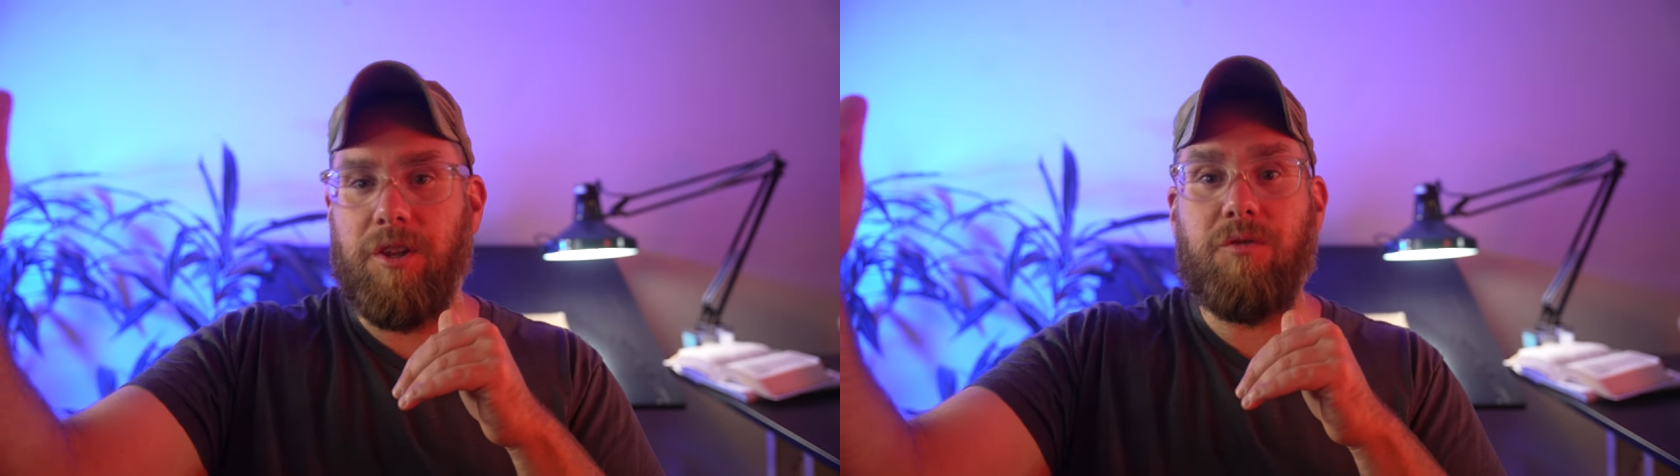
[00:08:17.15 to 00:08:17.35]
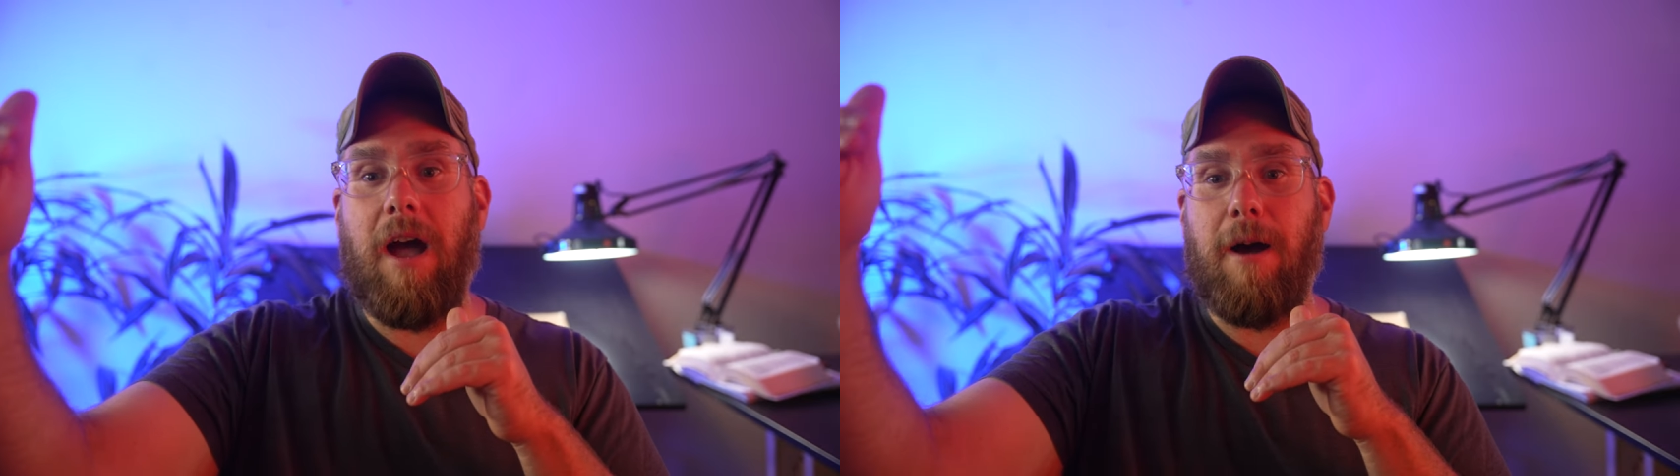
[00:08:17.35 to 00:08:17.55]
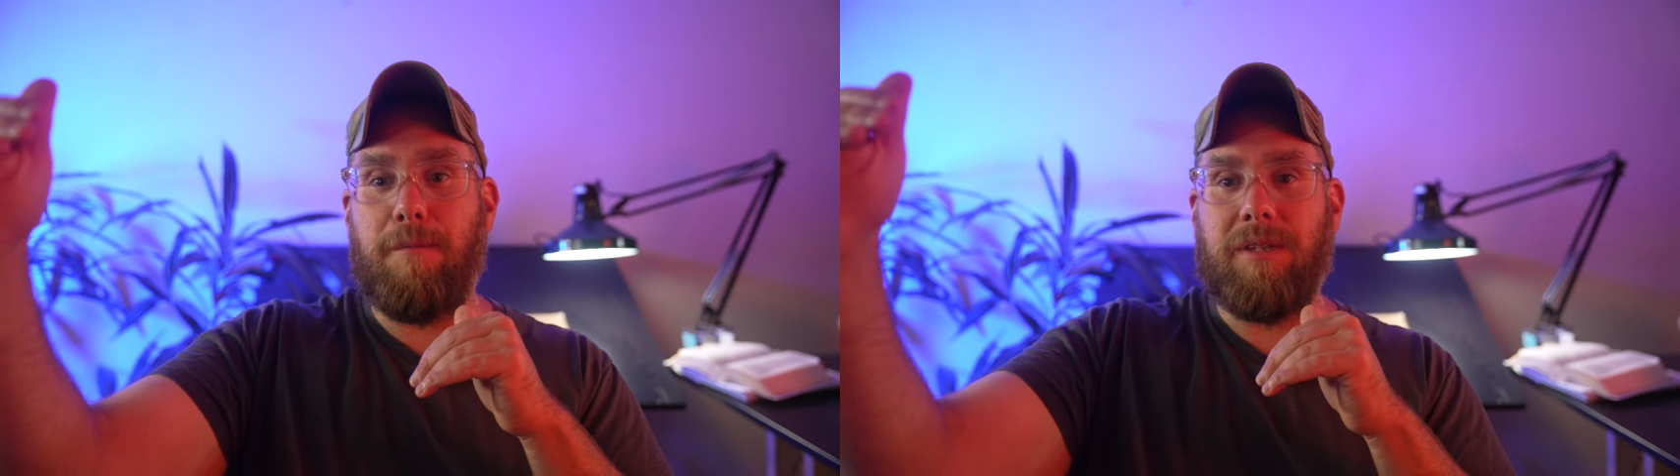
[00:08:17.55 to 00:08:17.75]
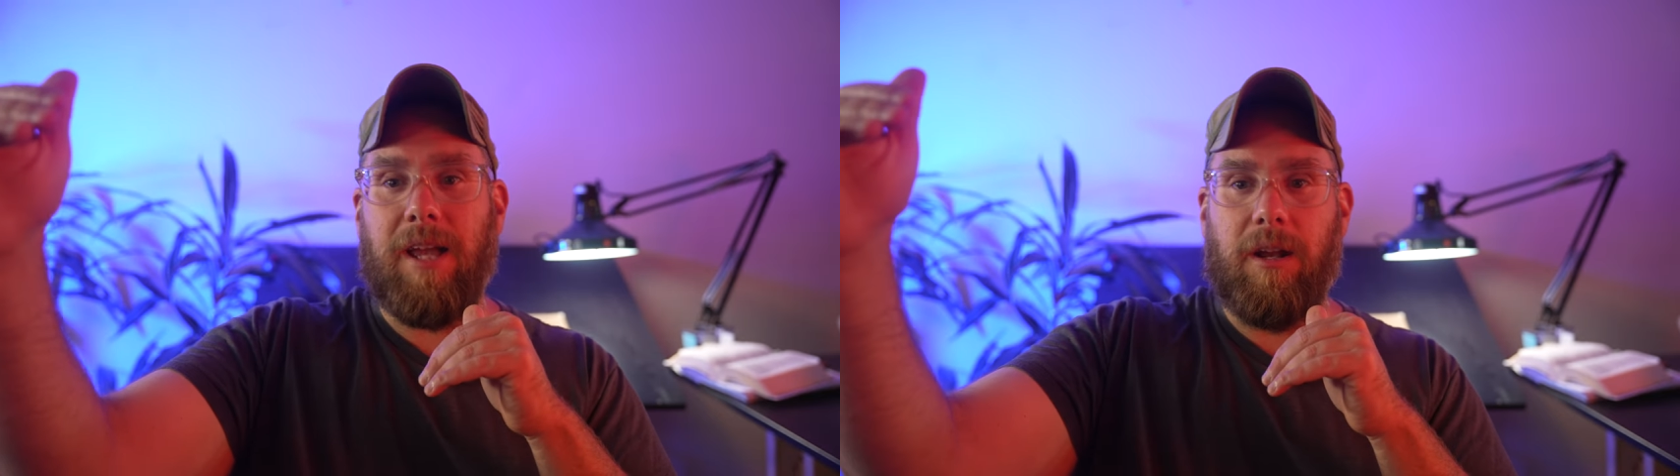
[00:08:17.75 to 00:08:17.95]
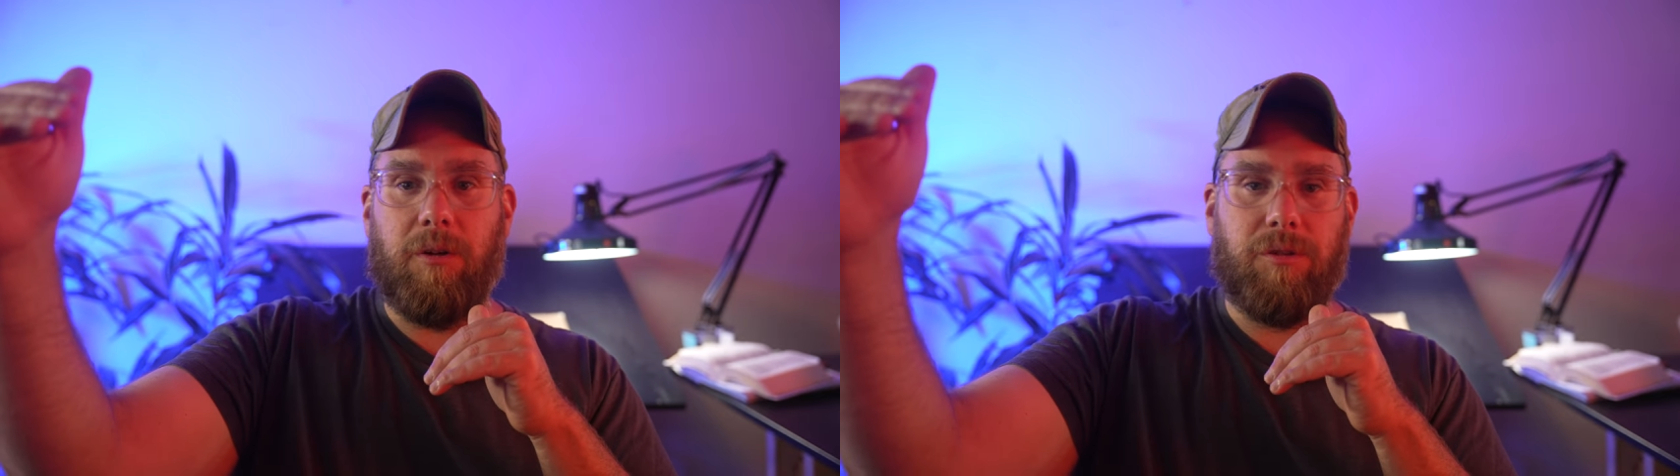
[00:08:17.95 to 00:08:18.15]
try out
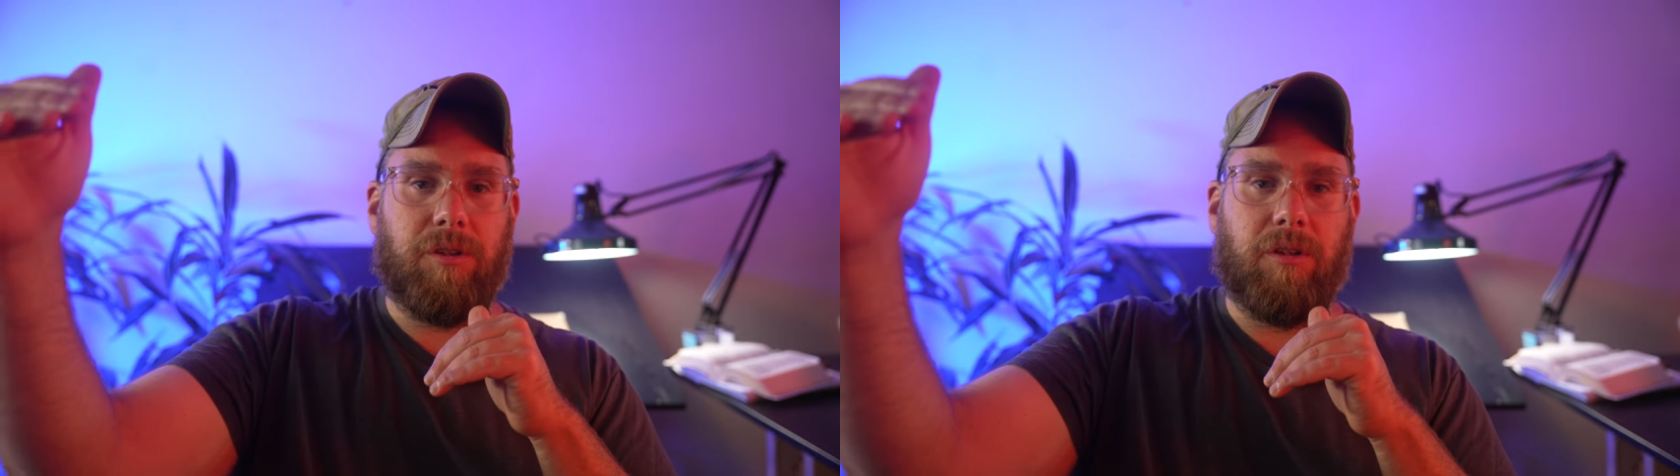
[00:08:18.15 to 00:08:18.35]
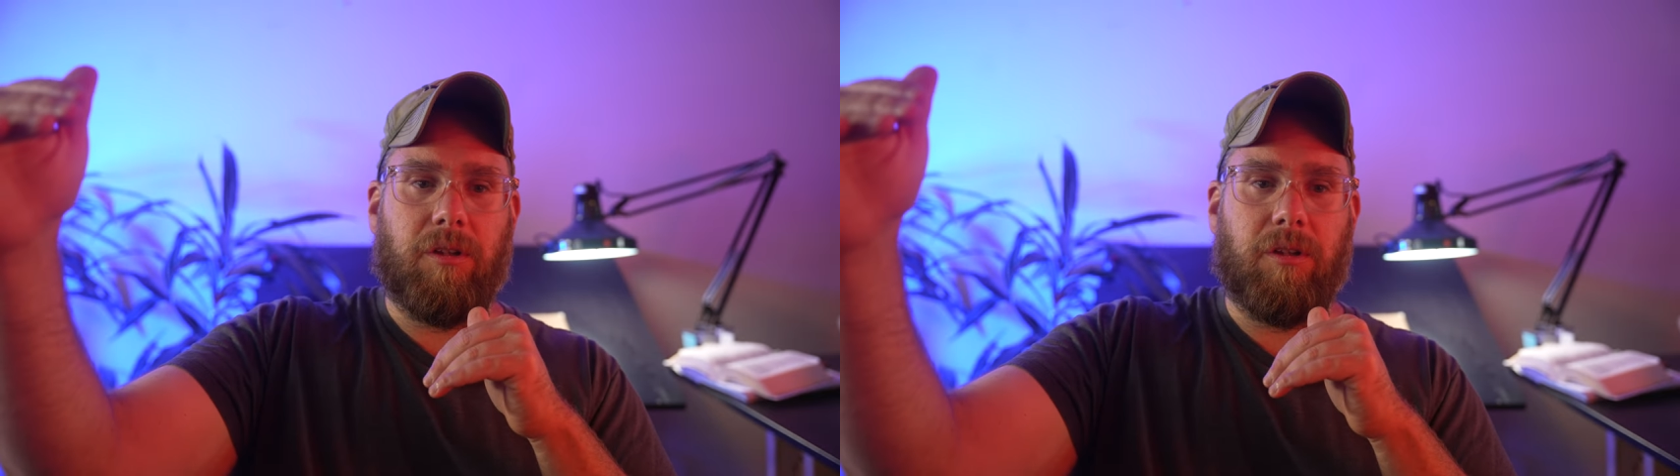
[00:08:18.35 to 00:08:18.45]
potatoes.